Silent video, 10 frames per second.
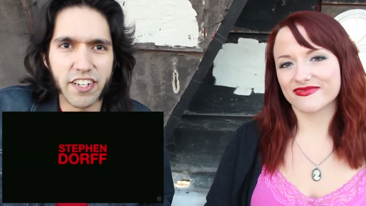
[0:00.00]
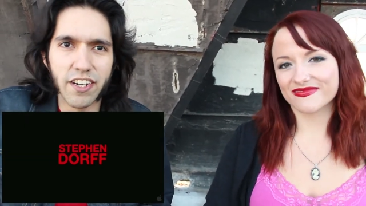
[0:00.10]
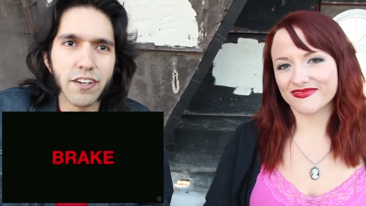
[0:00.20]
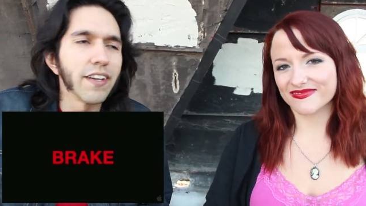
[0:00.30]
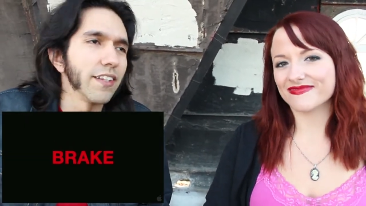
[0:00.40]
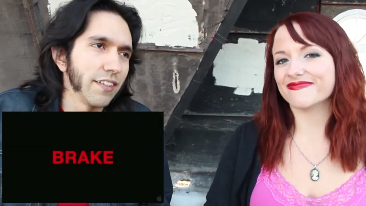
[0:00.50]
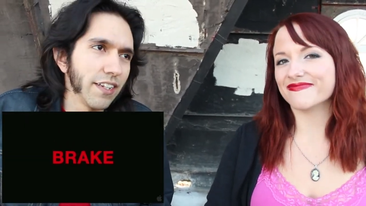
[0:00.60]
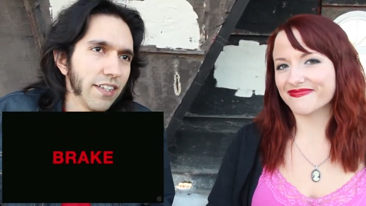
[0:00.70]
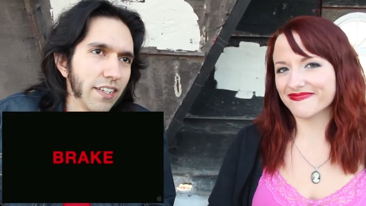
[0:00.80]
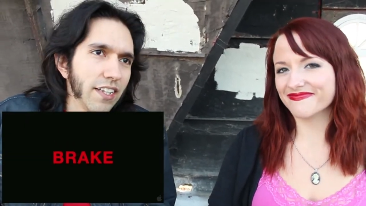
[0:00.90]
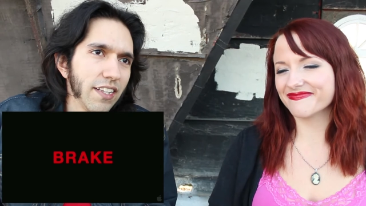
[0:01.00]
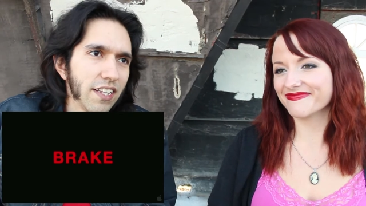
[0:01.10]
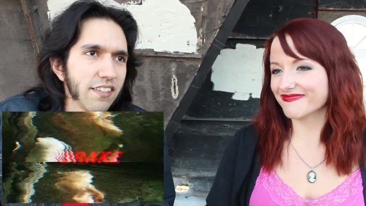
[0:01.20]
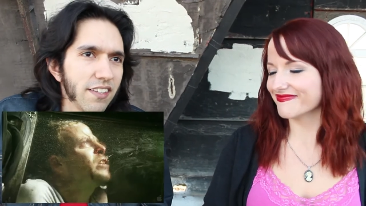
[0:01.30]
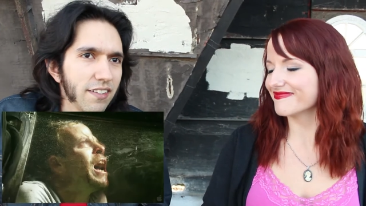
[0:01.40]
Speaker 1: you know. And in, in
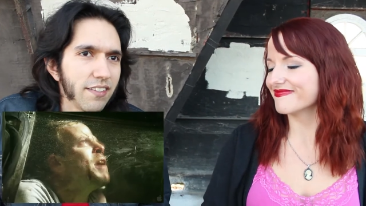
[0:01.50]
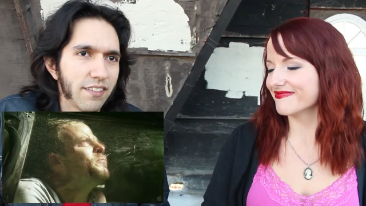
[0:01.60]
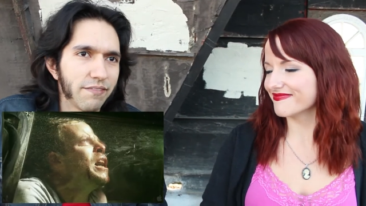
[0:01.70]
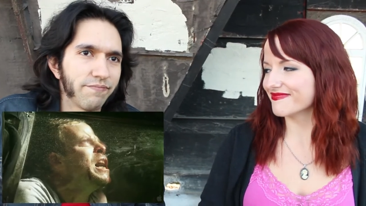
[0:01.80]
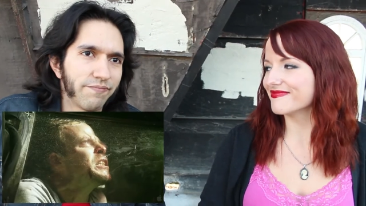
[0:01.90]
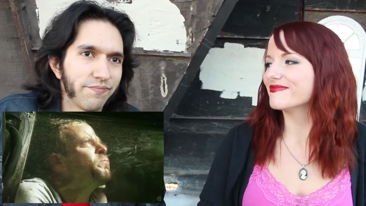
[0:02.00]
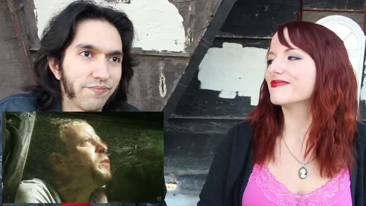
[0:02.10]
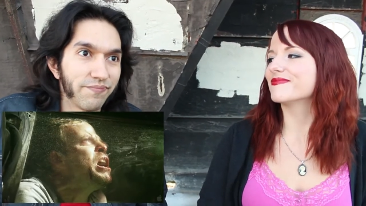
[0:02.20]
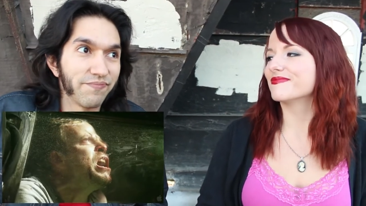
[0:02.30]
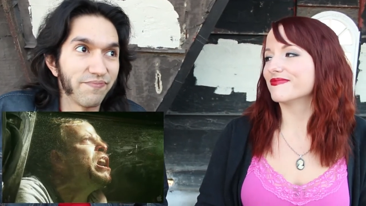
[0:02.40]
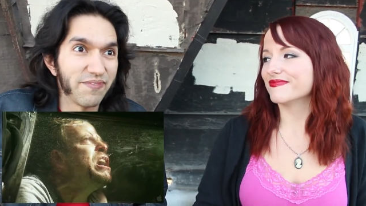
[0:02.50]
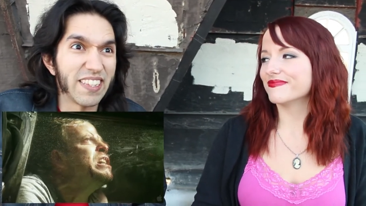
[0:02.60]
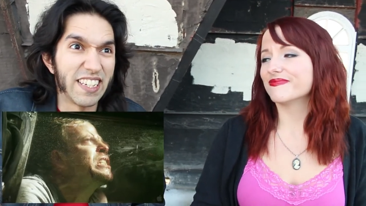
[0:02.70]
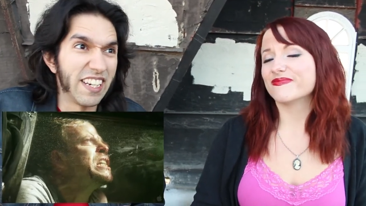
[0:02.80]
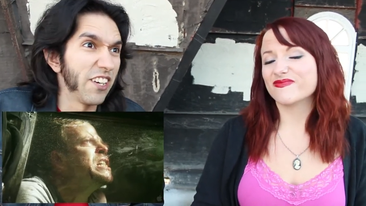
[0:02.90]
that sense,
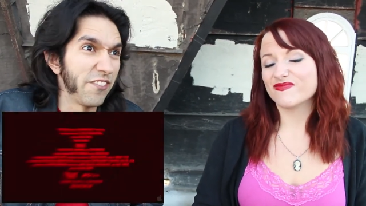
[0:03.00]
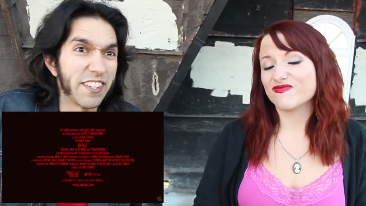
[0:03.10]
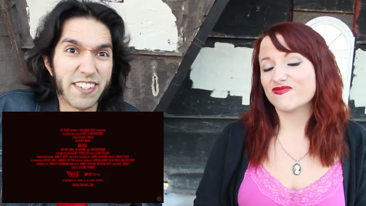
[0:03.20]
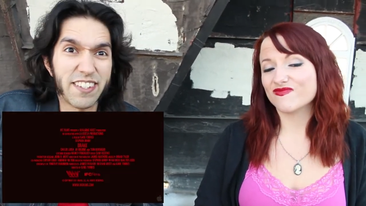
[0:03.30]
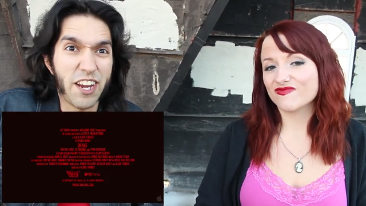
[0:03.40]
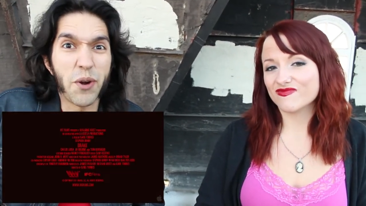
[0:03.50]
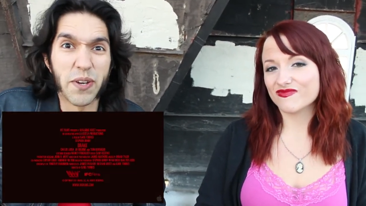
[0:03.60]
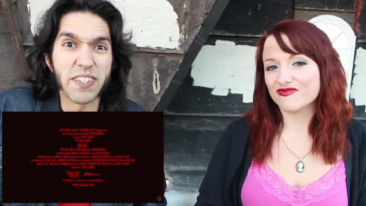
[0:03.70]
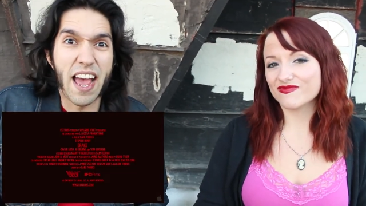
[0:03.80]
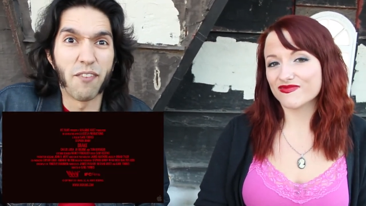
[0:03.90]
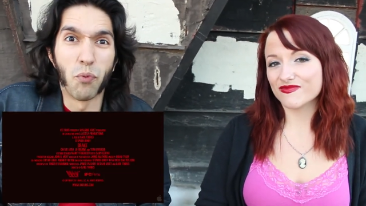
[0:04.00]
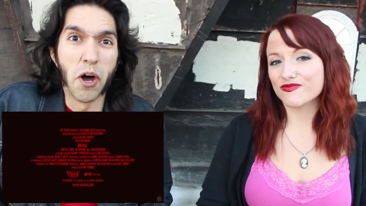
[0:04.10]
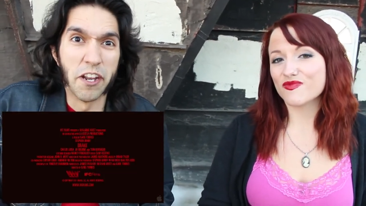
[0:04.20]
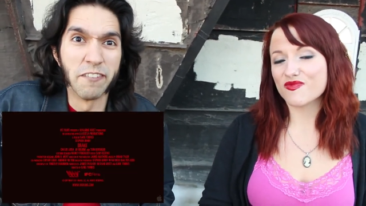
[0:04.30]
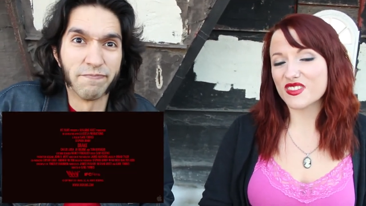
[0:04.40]
the terrorists terrorists have
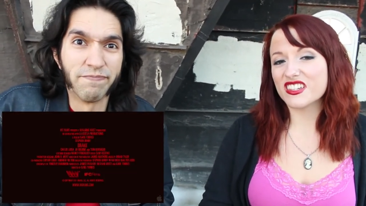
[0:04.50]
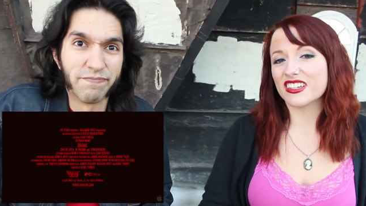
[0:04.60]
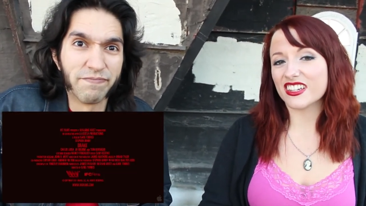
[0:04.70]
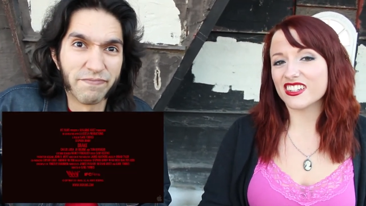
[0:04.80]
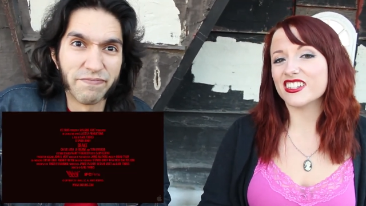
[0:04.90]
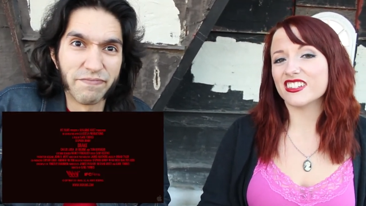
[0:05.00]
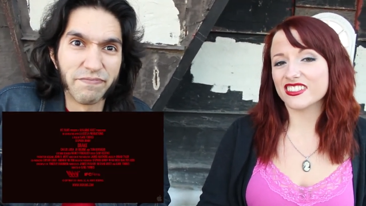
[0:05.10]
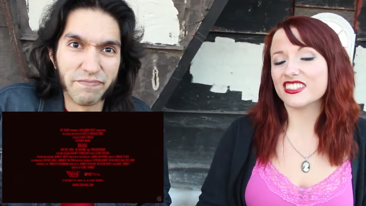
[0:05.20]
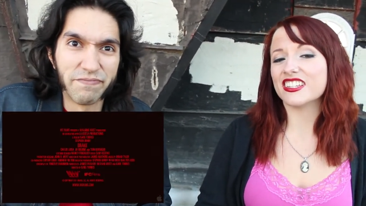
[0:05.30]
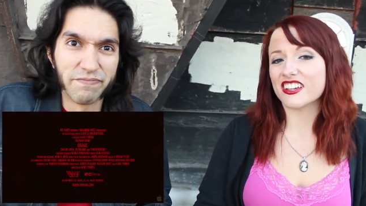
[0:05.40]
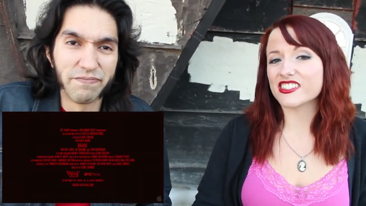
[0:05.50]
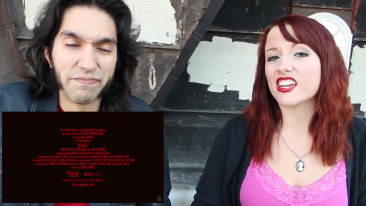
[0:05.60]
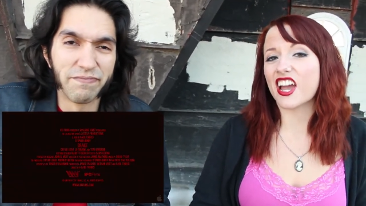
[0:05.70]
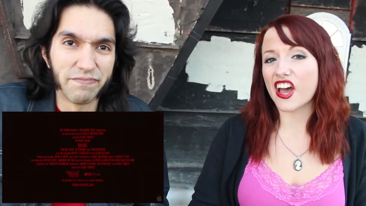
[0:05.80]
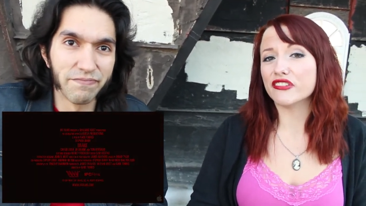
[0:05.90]
won. Yes,
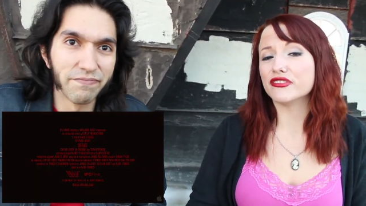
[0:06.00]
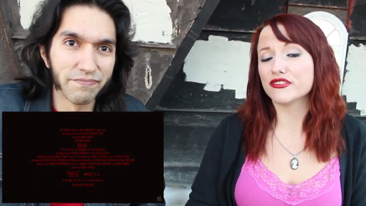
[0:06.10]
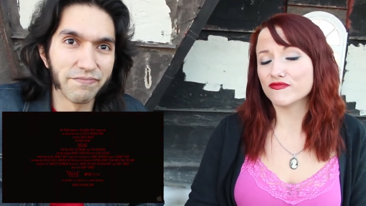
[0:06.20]
they have.